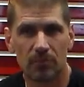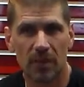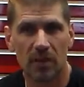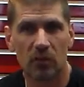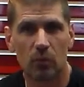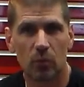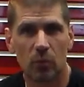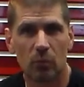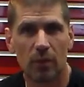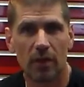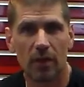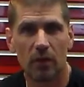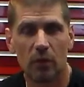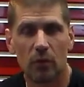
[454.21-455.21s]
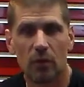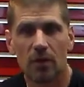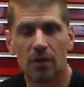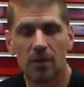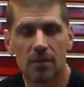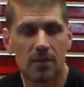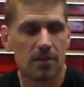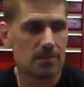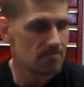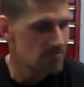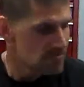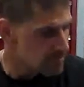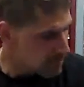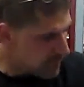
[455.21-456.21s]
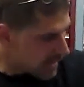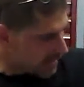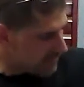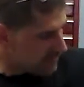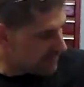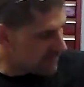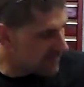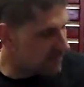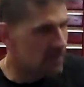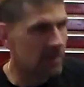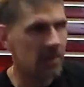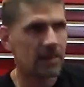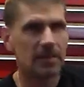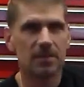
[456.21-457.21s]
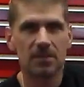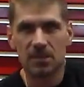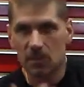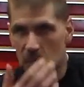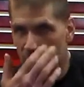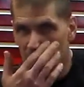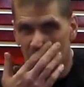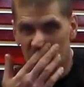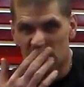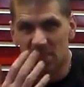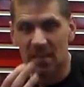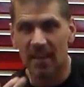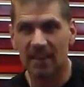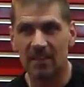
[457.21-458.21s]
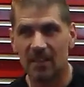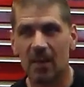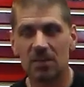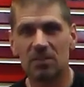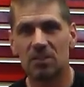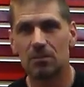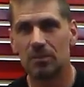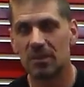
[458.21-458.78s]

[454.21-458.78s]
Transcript: That's one way to do it my fear is once I touch it,